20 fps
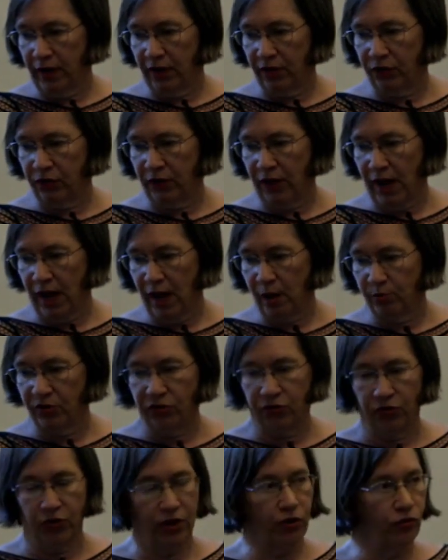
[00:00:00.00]

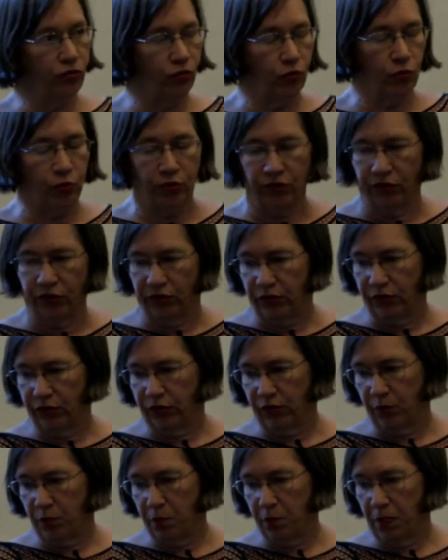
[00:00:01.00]
establishing a chore
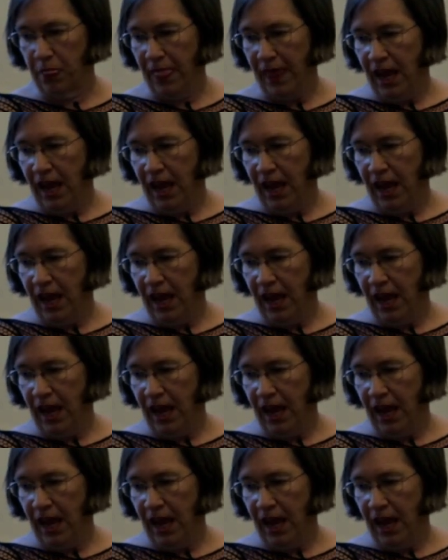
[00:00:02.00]
system.